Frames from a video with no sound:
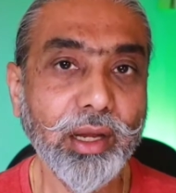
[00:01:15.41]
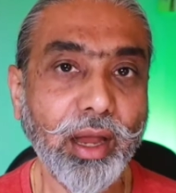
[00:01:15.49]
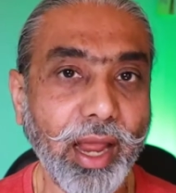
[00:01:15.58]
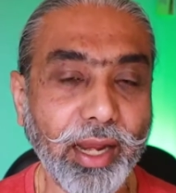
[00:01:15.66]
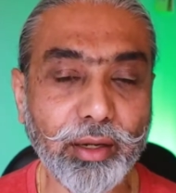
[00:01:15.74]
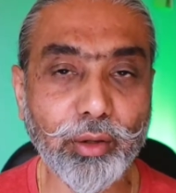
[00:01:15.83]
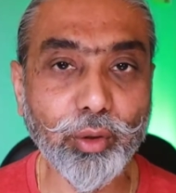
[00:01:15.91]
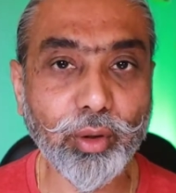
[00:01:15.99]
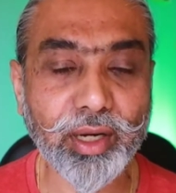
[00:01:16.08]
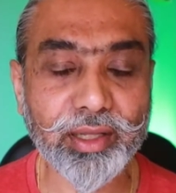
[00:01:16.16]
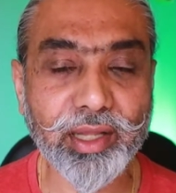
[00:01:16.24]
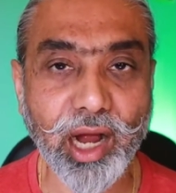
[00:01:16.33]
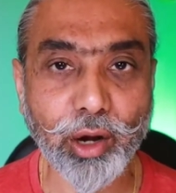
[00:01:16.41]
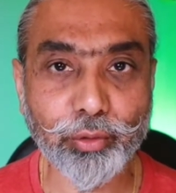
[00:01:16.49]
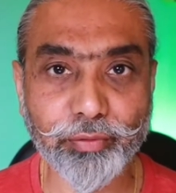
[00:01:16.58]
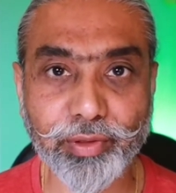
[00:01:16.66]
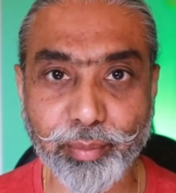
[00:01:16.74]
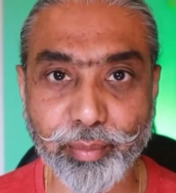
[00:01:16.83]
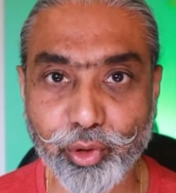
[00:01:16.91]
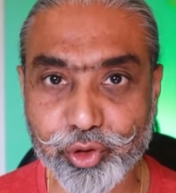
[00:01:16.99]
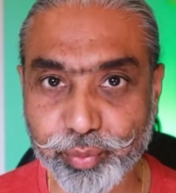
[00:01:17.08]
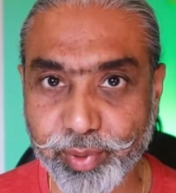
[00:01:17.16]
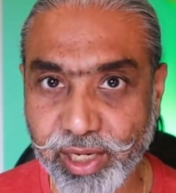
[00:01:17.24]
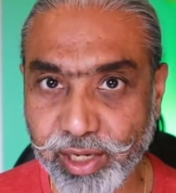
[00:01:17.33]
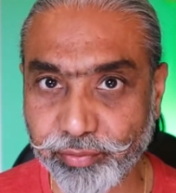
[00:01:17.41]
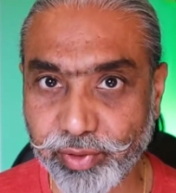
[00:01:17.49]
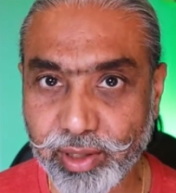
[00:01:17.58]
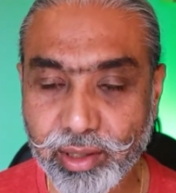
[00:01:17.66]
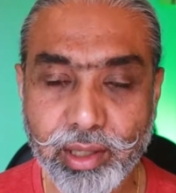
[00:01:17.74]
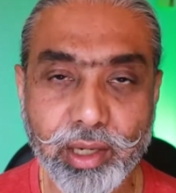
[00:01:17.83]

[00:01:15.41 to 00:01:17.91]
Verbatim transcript: and look at the out of the box behavior,